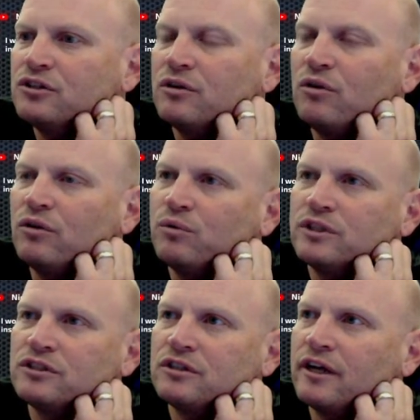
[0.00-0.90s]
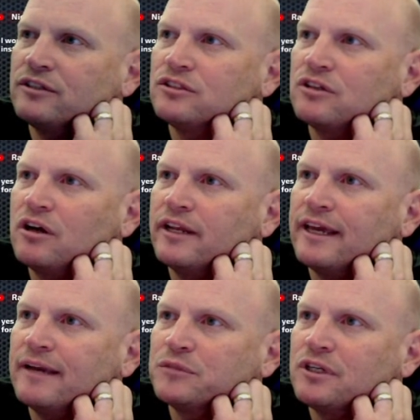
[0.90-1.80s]
These are the only ones that I saw
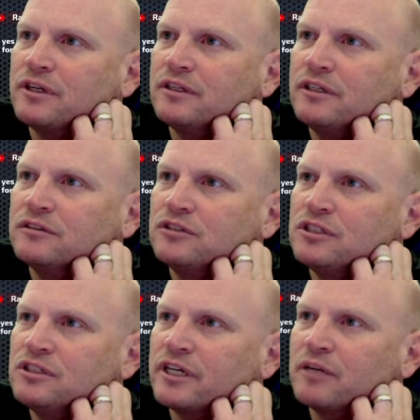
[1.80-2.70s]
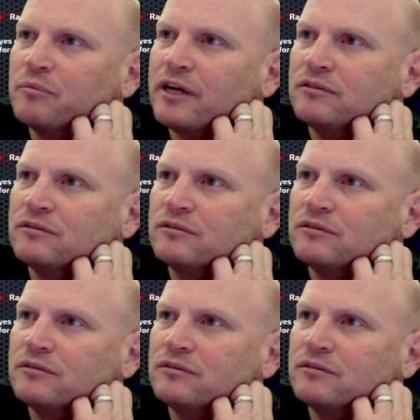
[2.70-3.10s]
on Amazon. Here, just check them